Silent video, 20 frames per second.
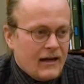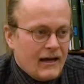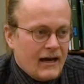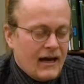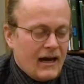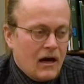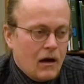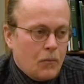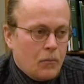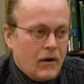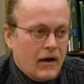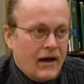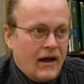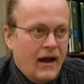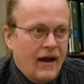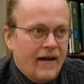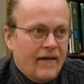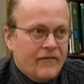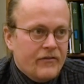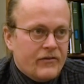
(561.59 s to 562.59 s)

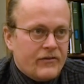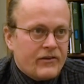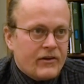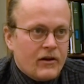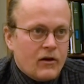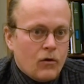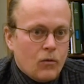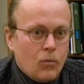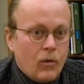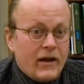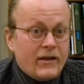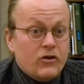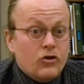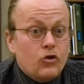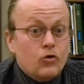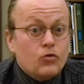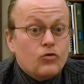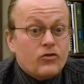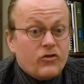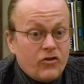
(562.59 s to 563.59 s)
And when
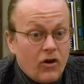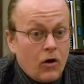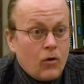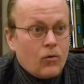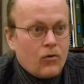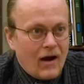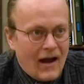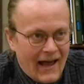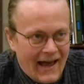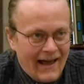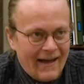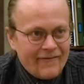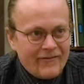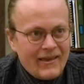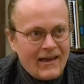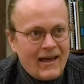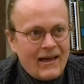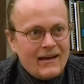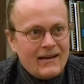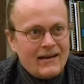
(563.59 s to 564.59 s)
you don't have
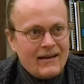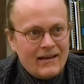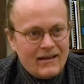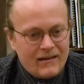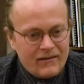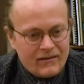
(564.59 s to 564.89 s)
that,